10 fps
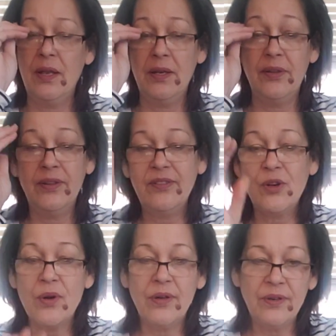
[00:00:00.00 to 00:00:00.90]
Now, this
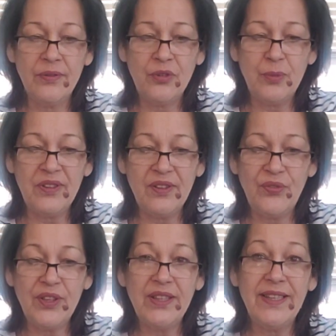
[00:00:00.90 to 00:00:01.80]
card
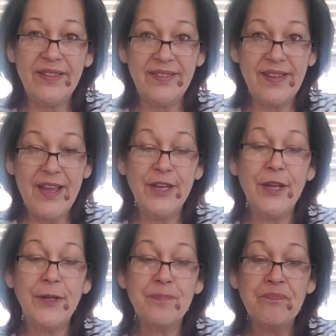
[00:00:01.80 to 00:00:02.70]
specifically is
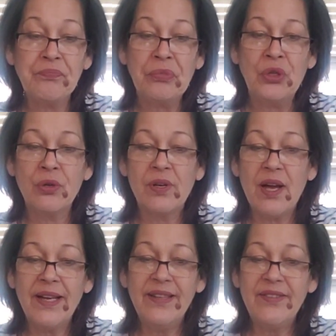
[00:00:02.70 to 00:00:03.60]
saying your
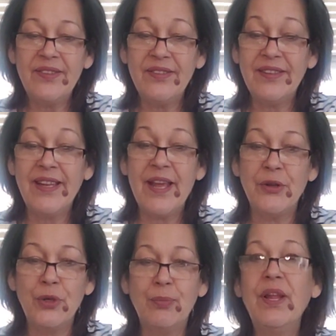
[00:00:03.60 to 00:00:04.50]
guidance is to
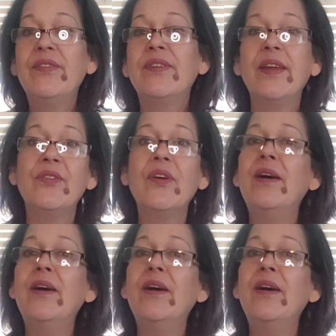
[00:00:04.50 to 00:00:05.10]
count your blessings.